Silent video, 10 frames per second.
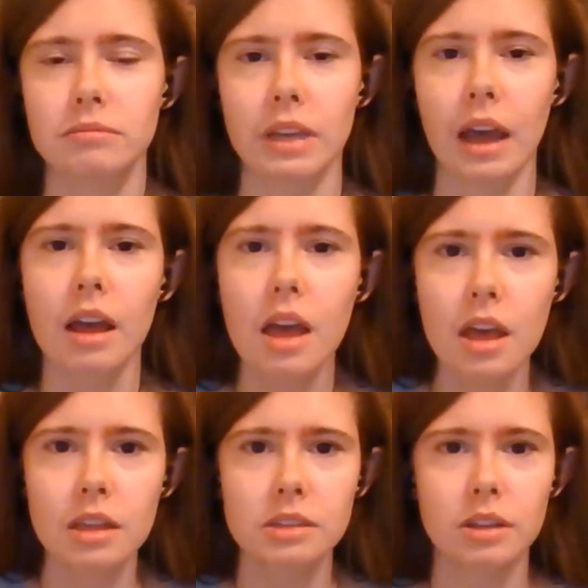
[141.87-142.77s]
Yeah.
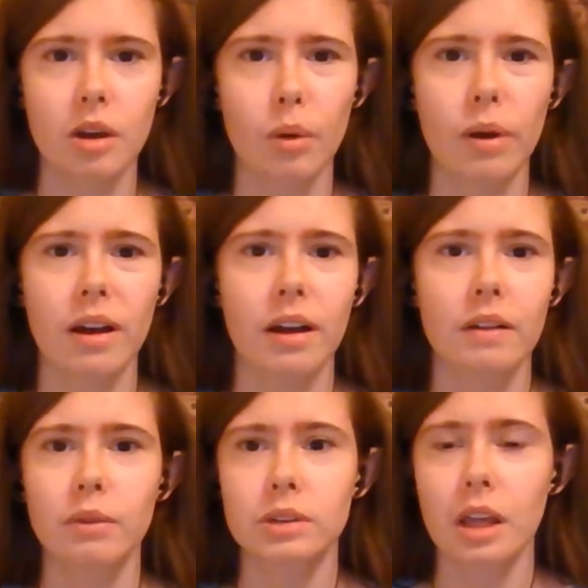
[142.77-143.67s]
So,
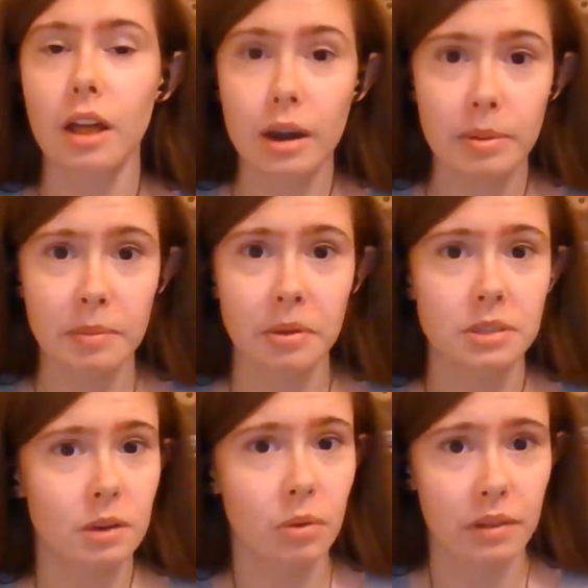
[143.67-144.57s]
of course, a lot of people
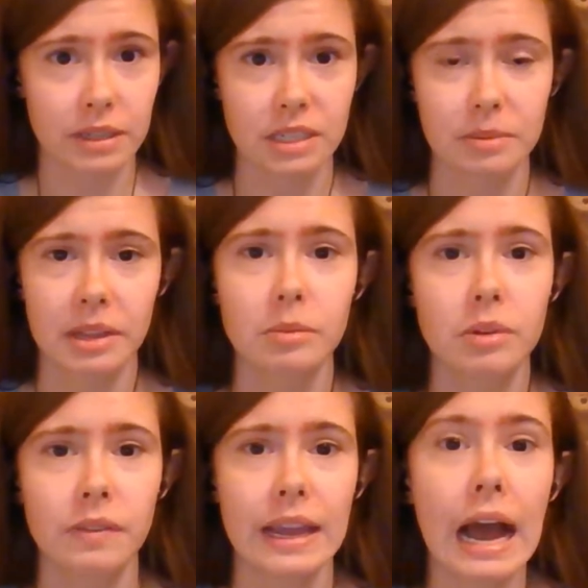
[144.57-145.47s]
did want this to be in the
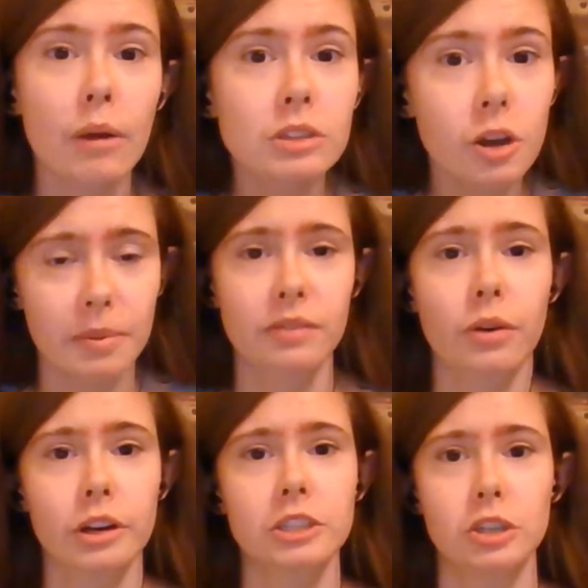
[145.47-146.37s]
movie. I was hoping
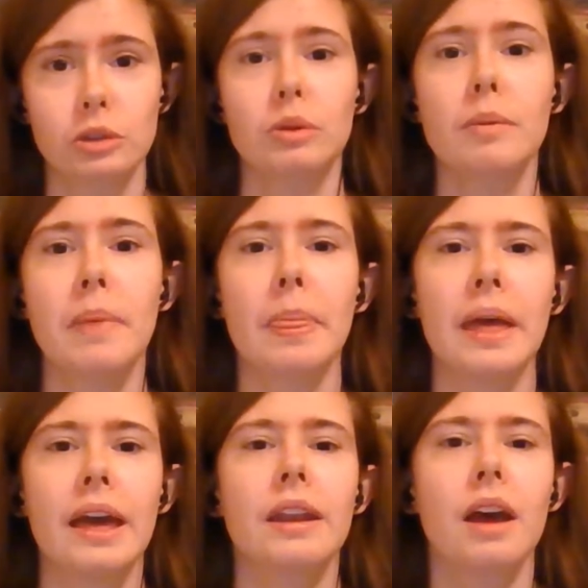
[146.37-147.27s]
for it too, but
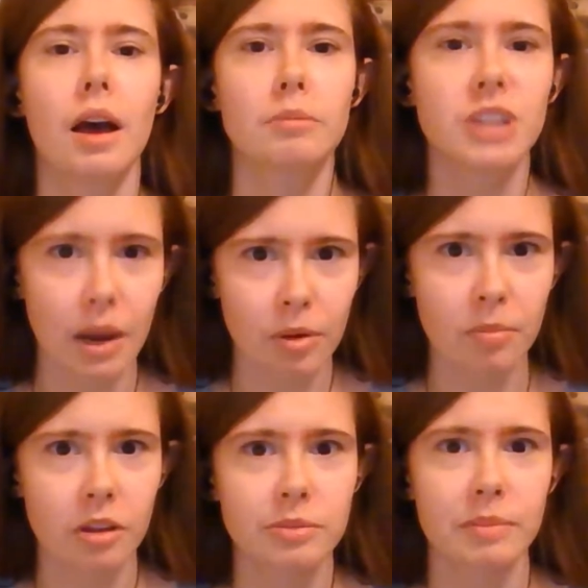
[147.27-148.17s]
then Chadwick
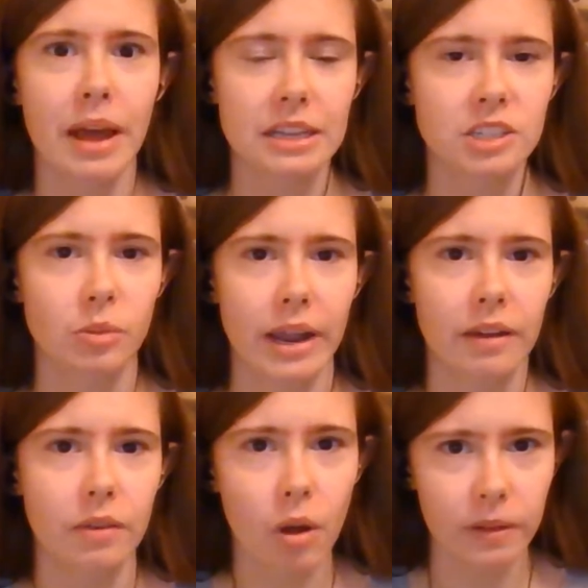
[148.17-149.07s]
Boseman passed away
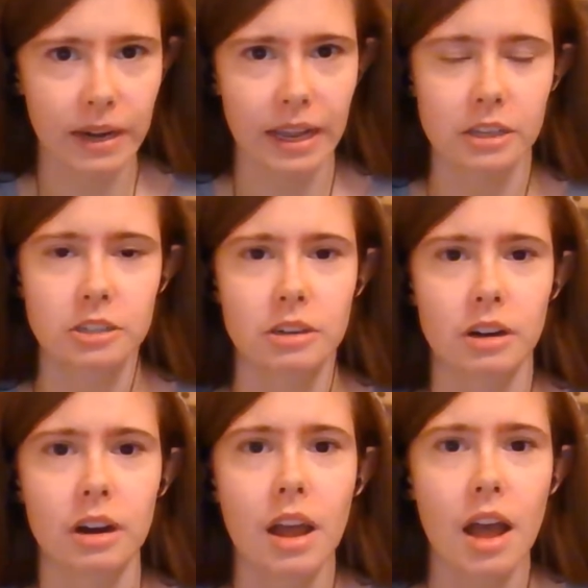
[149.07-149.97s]
of colon
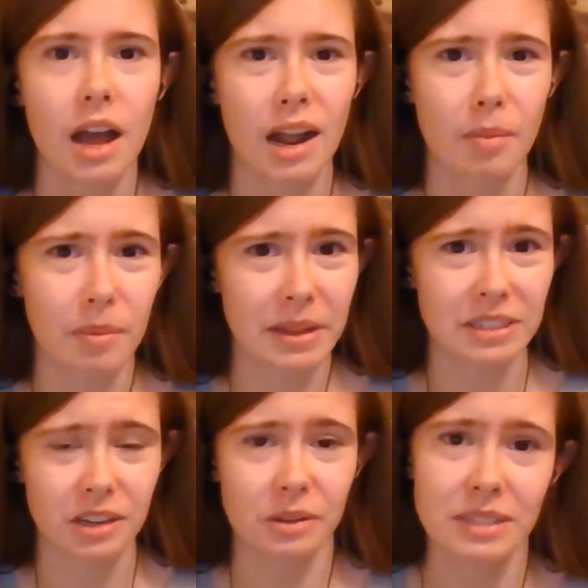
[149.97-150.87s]
cancer a couple
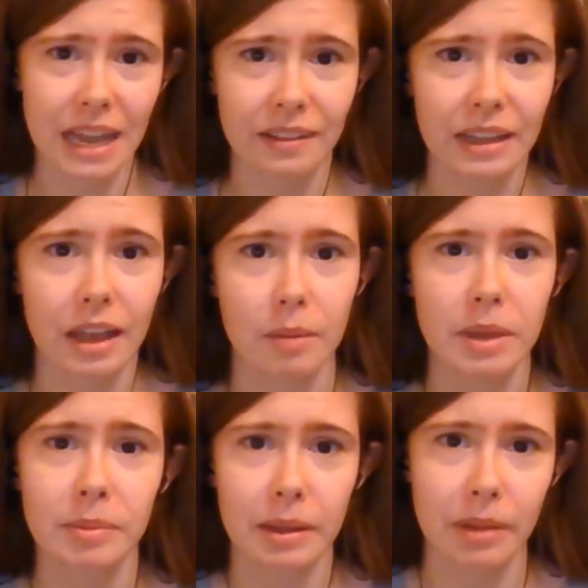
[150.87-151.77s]
months ago, sadly.
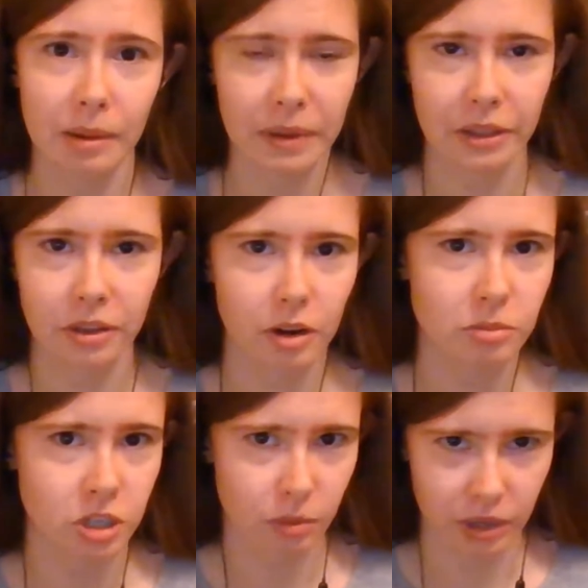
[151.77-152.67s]
He played Black Panther. I'm
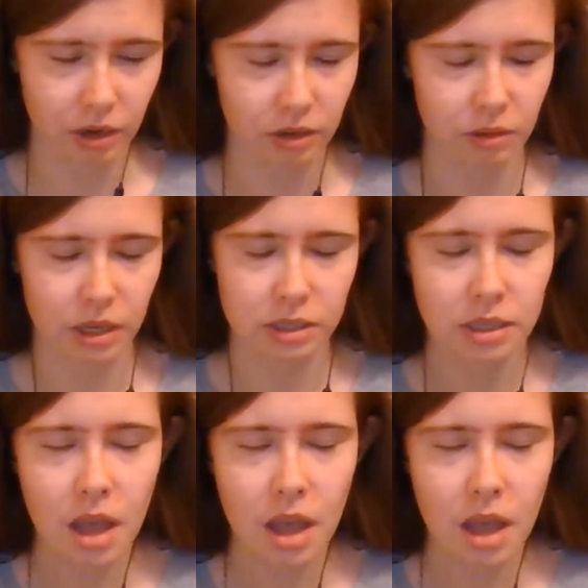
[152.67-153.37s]
sure we all know this.